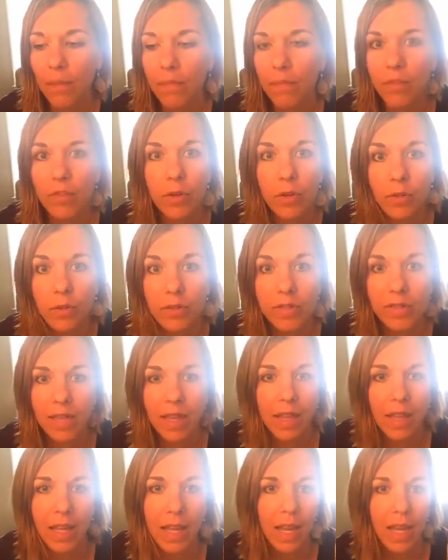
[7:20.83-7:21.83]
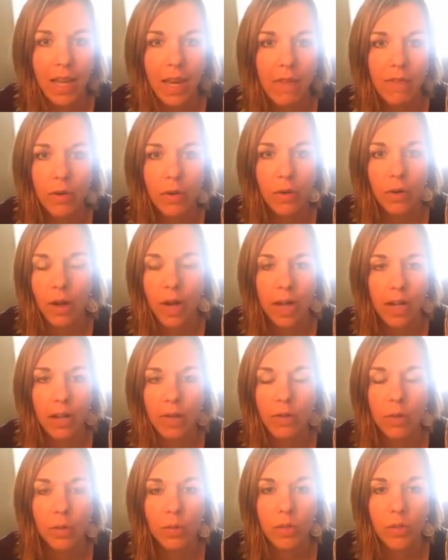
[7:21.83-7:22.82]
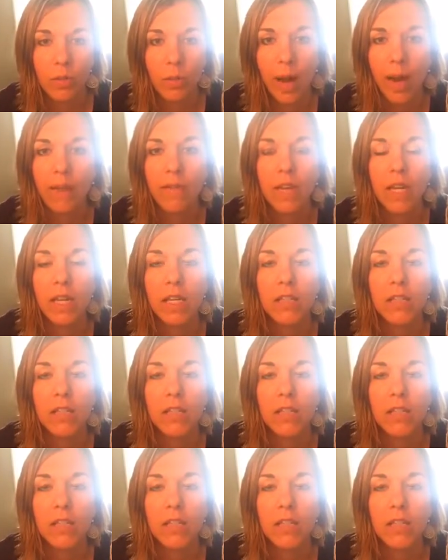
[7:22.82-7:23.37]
those, like, I never was arriving.